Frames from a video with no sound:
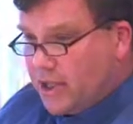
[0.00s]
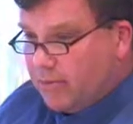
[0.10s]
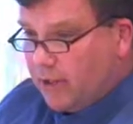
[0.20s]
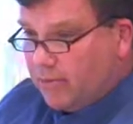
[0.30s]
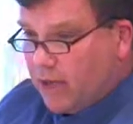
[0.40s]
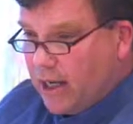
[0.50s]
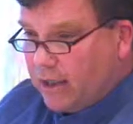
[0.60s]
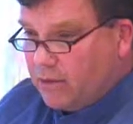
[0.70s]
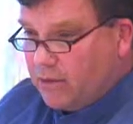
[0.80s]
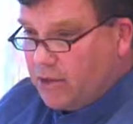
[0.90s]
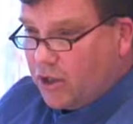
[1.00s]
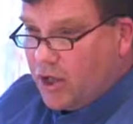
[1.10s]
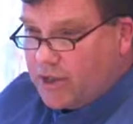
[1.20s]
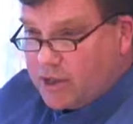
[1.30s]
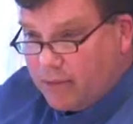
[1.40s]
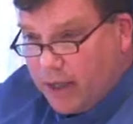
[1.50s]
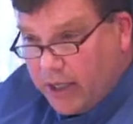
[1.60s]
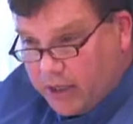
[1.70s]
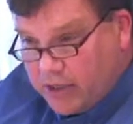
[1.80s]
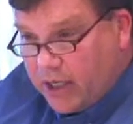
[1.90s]
a stumbling block, to cause
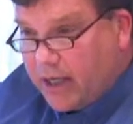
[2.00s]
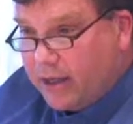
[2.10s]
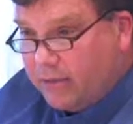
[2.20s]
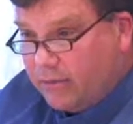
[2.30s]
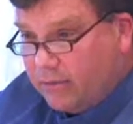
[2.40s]
somebody to sin.